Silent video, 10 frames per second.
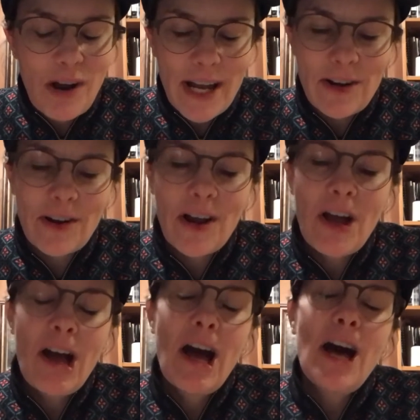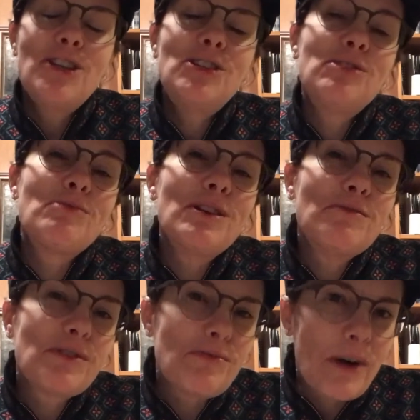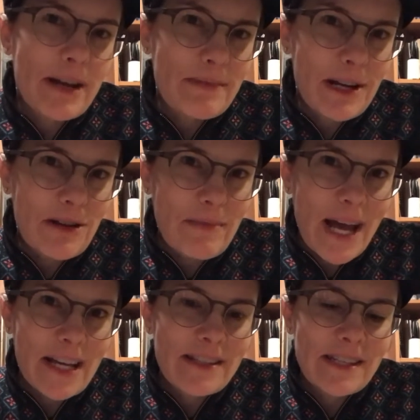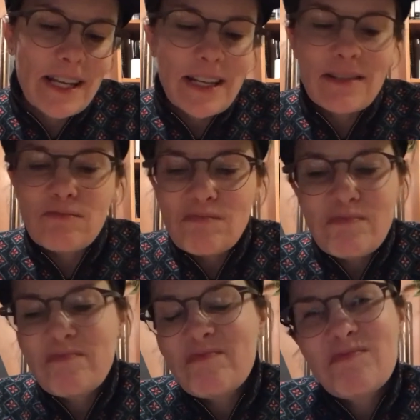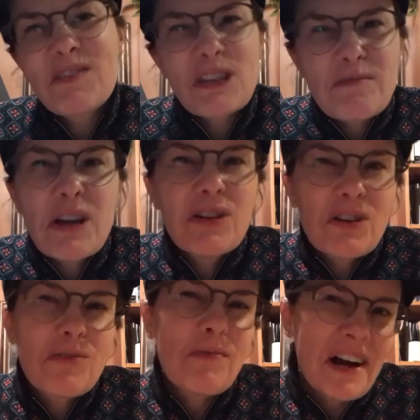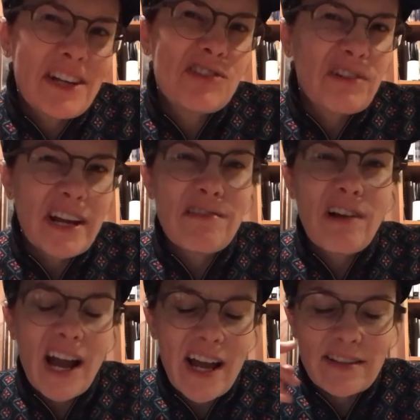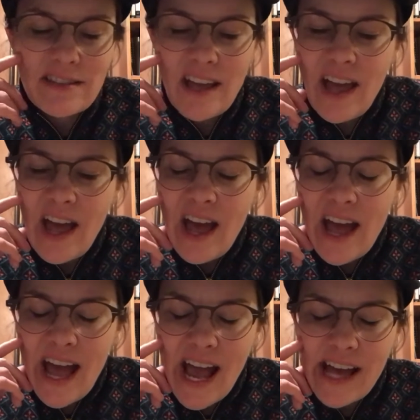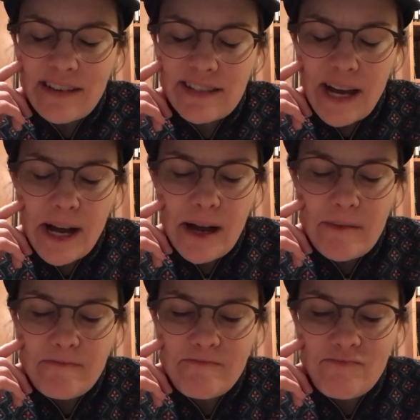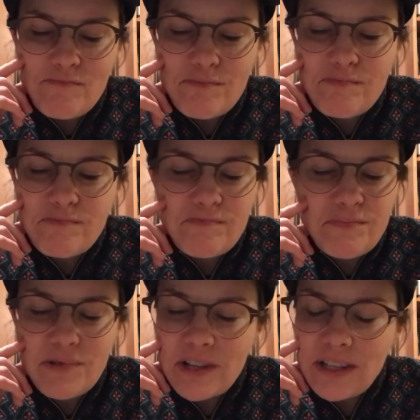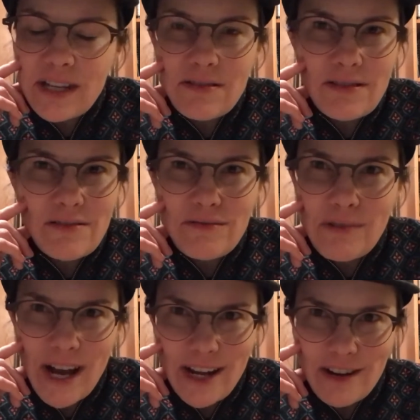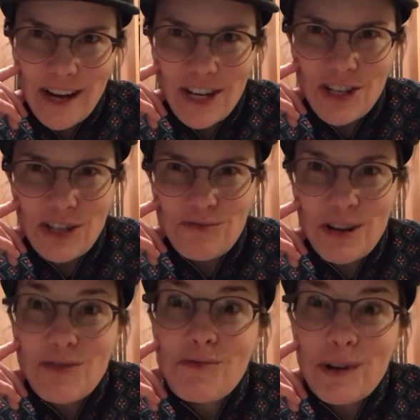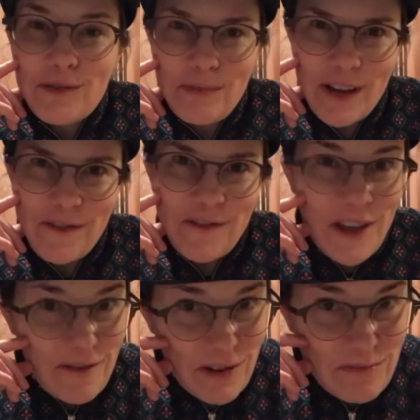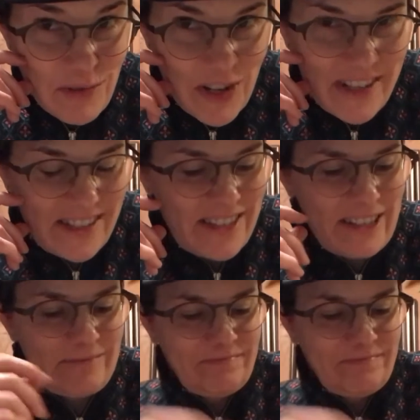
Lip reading: writer. She's written for Winemaker magazine and some other wine trade rags, and brilliant writer. And she's written one of my favorite books,